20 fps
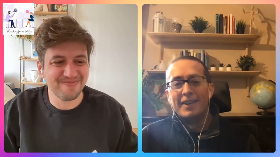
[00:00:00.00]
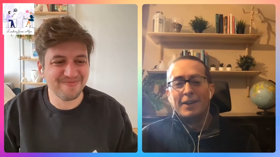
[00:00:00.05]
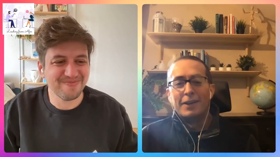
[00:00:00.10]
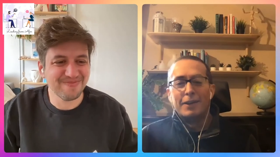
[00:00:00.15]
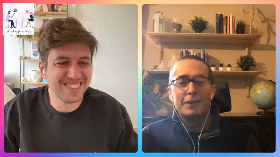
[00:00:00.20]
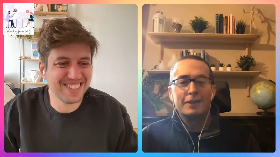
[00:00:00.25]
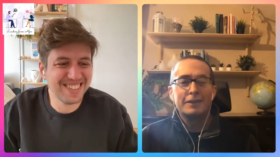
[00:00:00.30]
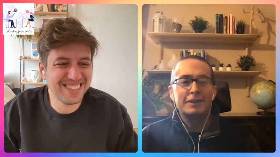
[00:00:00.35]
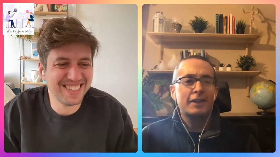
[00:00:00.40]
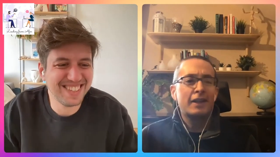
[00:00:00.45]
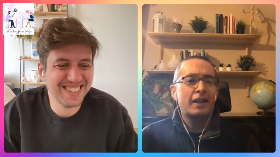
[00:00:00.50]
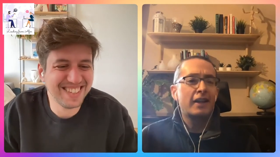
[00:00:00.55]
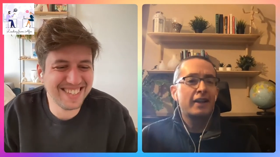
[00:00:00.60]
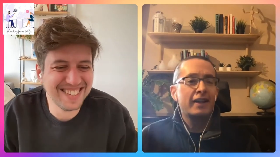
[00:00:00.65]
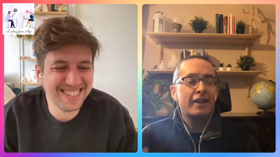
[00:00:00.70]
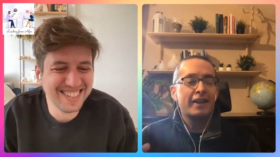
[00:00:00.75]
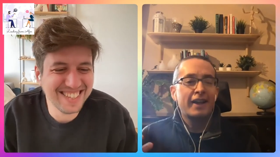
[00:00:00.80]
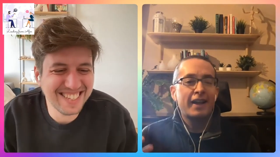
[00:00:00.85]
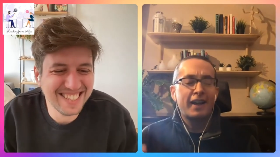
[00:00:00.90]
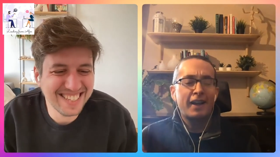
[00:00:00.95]
Speaker 1: Also,
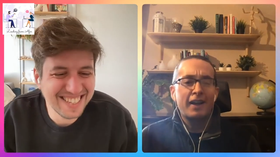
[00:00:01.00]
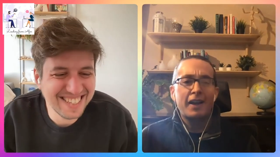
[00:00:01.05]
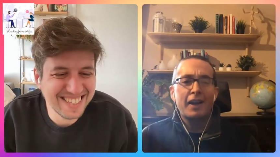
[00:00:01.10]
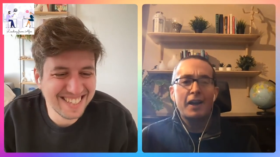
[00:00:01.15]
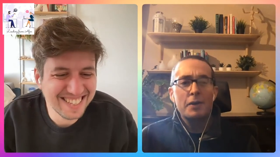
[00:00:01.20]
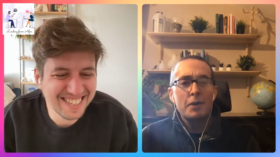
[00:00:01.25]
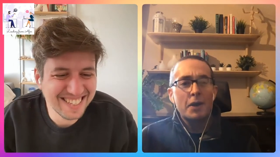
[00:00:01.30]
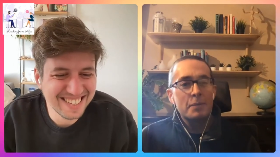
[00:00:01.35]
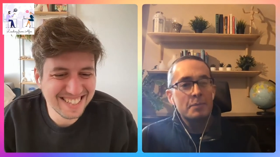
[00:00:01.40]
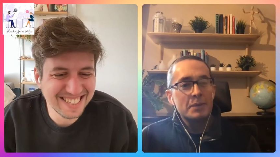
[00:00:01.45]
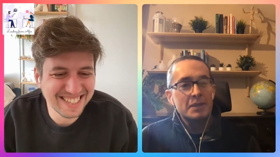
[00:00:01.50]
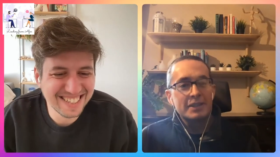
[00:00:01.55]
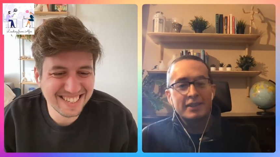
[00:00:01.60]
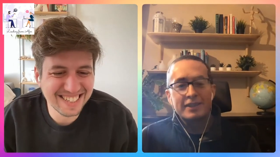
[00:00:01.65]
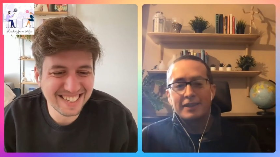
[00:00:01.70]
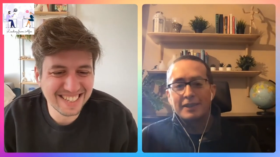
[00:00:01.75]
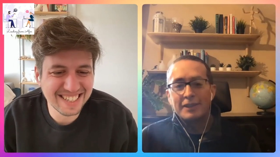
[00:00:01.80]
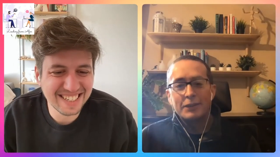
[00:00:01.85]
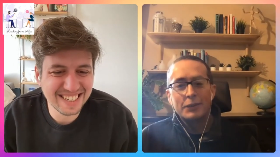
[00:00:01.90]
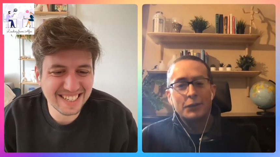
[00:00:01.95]
I, I
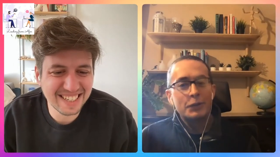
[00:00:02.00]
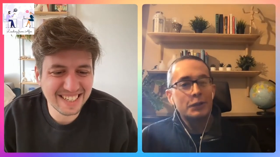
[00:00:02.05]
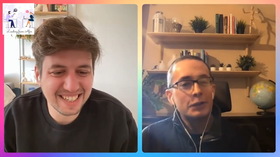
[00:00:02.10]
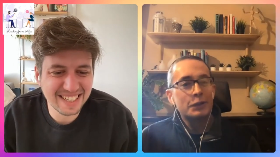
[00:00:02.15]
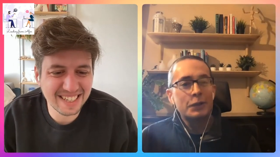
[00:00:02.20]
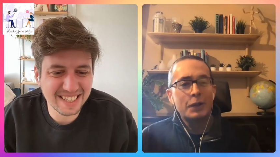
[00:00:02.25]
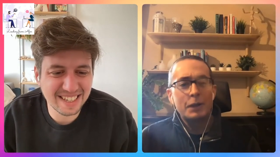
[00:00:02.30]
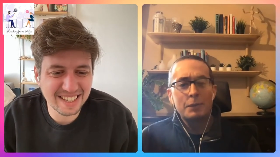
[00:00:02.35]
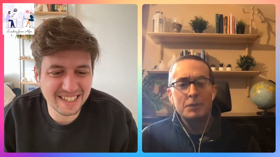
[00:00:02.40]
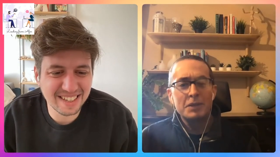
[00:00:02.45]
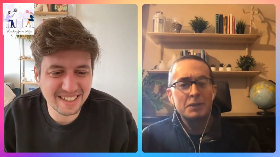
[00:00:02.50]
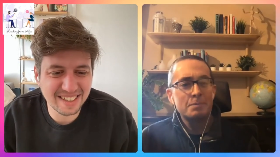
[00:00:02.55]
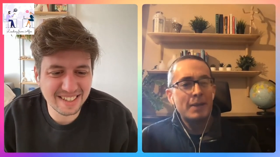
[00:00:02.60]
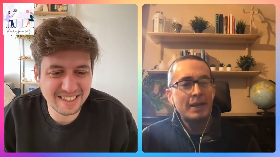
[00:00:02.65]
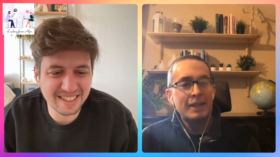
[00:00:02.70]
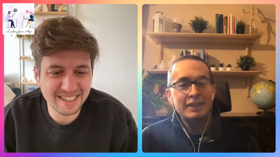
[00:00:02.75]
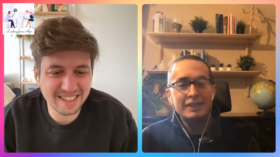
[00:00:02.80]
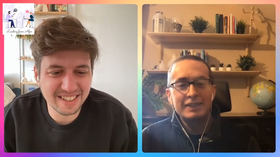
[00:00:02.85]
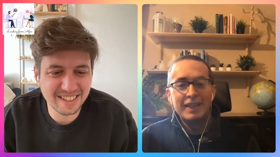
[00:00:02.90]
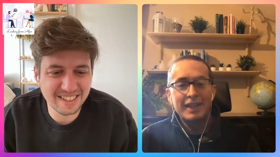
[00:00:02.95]
miss the, the I miss
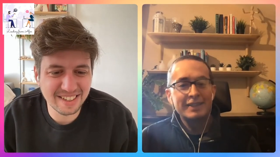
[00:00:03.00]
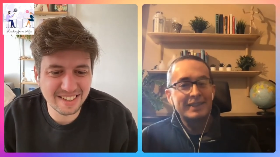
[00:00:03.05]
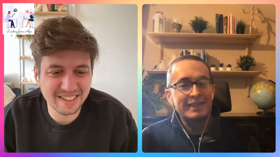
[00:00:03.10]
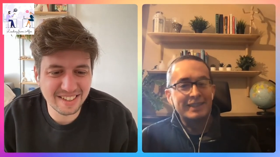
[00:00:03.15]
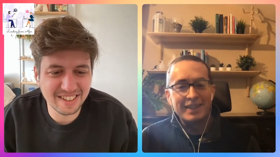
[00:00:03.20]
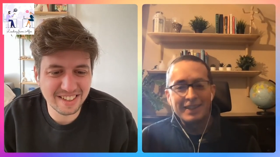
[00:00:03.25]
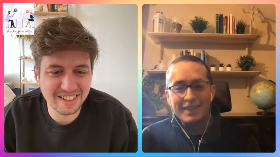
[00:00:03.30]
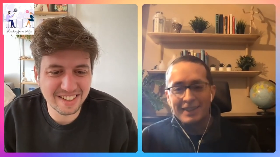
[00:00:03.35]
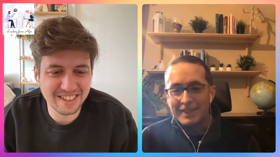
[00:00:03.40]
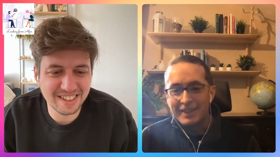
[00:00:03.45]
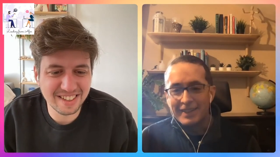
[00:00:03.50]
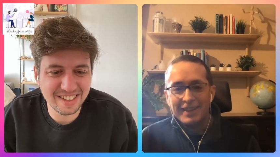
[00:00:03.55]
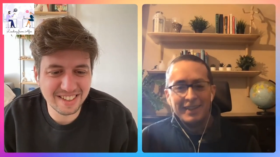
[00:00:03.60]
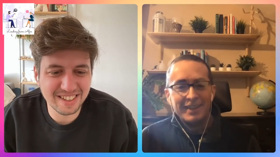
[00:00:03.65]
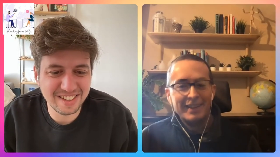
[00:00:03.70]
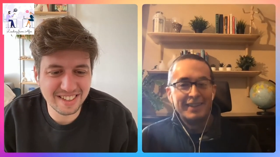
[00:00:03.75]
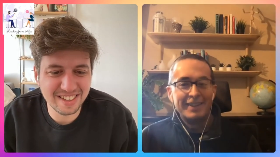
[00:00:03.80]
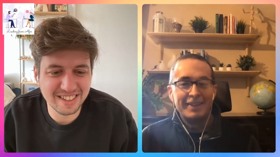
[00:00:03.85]
design.